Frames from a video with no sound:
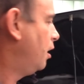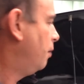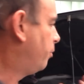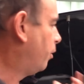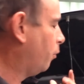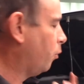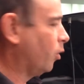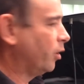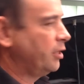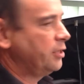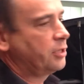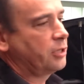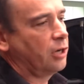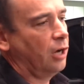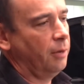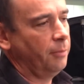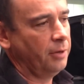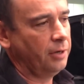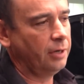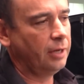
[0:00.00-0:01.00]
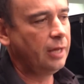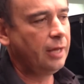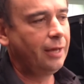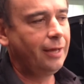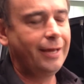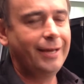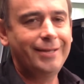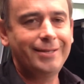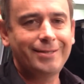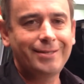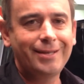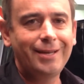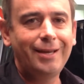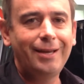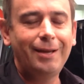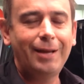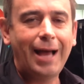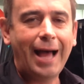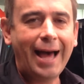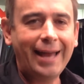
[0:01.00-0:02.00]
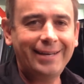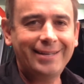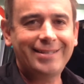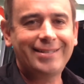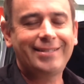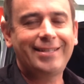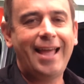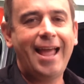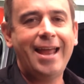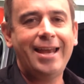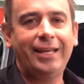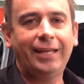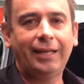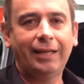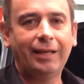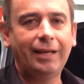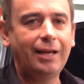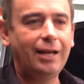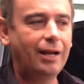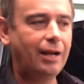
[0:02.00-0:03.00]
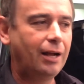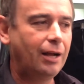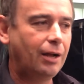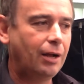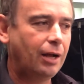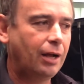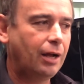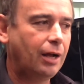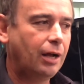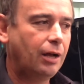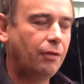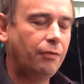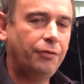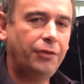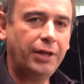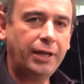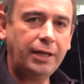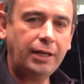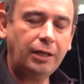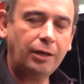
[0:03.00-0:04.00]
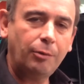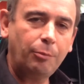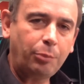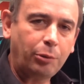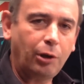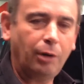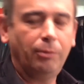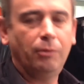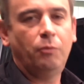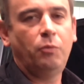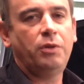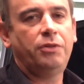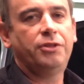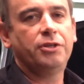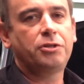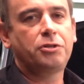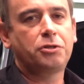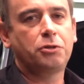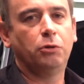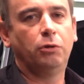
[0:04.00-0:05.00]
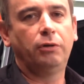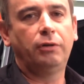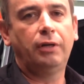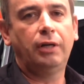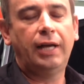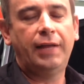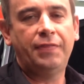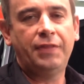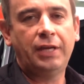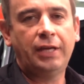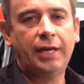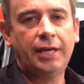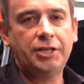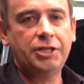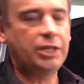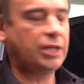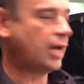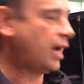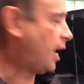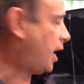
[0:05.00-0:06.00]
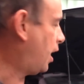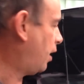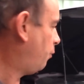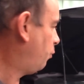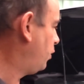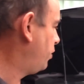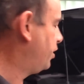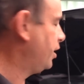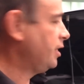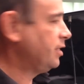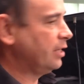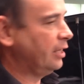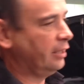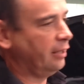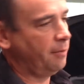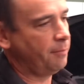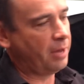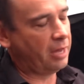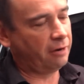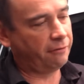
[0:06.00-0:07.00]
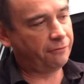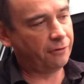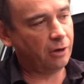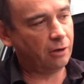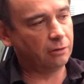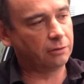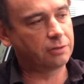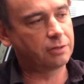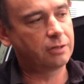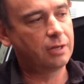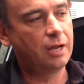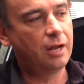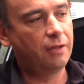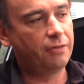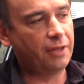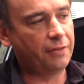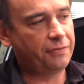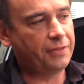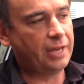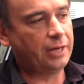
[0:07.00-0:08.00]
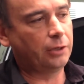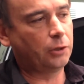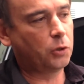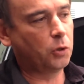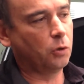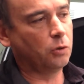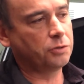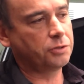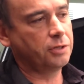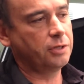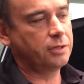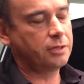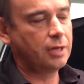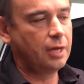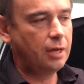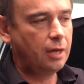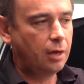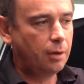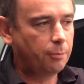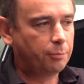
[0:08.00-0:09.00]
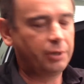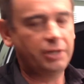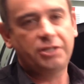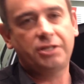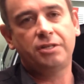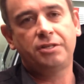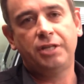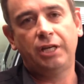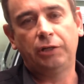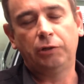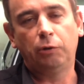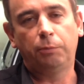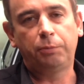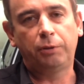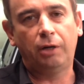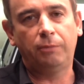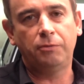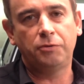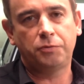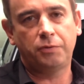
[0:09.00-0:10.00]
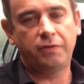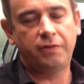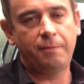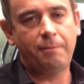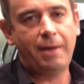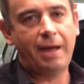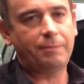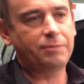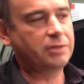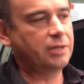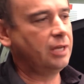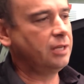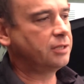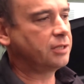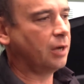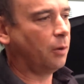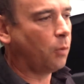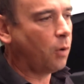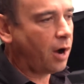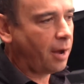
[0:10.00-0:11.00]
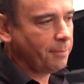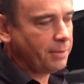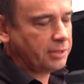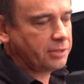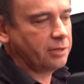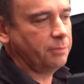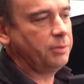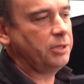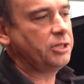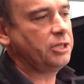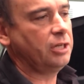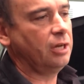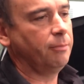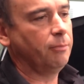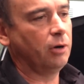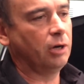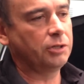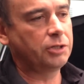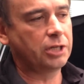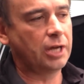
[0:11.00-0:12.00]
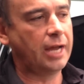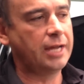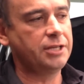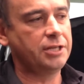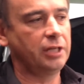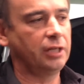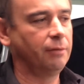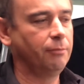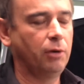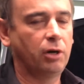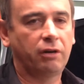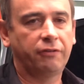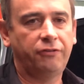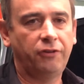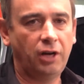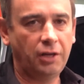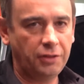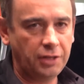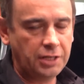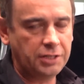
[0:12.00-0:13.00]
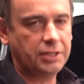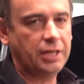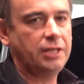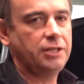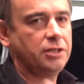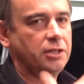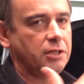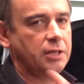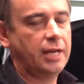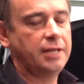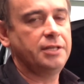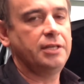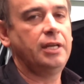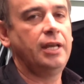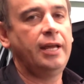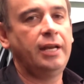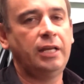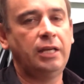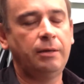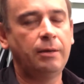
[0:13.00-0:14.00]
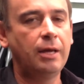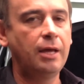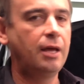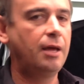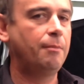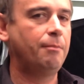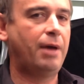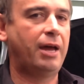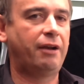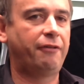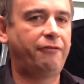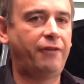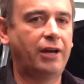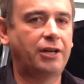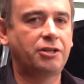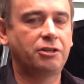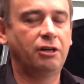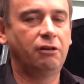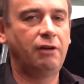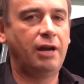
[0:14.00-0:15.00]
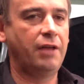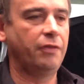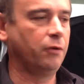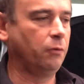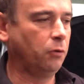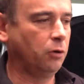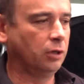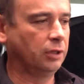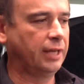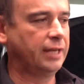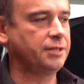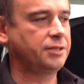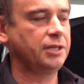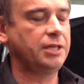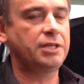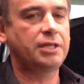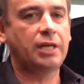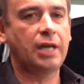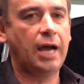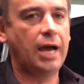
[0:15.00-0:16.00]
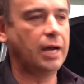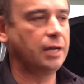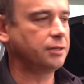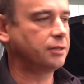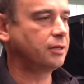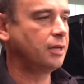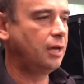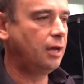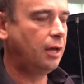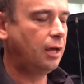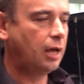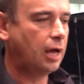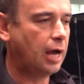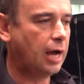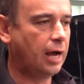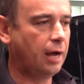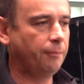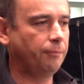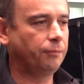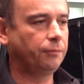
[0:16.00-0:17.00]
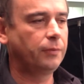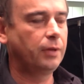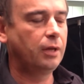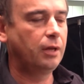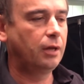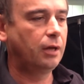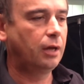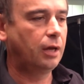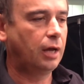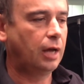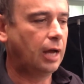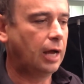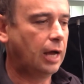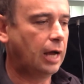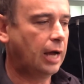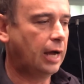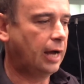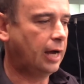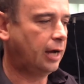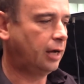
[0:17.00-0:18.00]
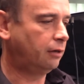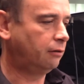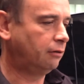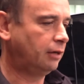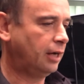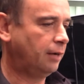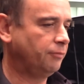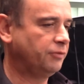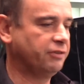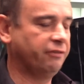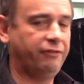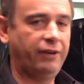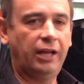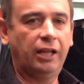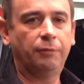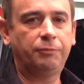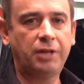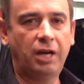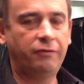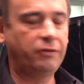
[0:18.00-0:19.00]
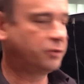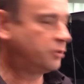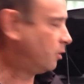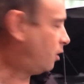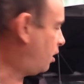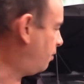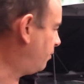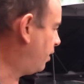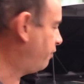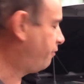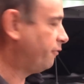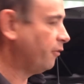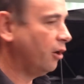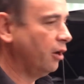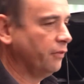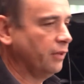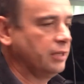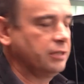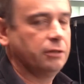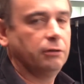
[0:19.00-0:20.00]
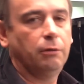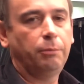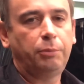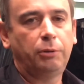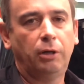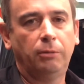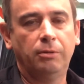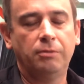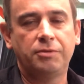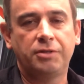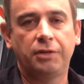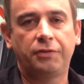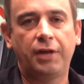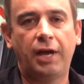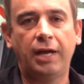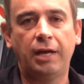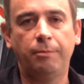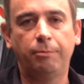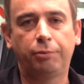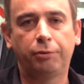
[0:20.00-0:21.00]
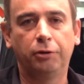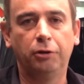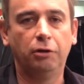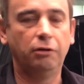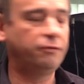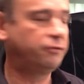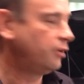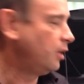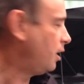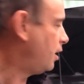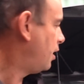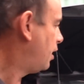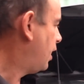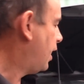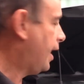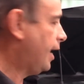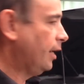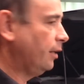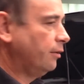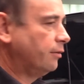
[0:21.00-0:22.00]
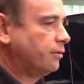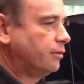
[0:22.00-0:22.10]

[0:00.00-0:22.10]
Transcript: but what is common is understanding the problem with the soot and the EGR with these inlet manifolds that then causes pressure signal problems with the MAP sensor, why Mitsubishi are changing and modifying these engines, as in any manufacturer around the world, as these cars are developed over time, they find those little problems that they improve. And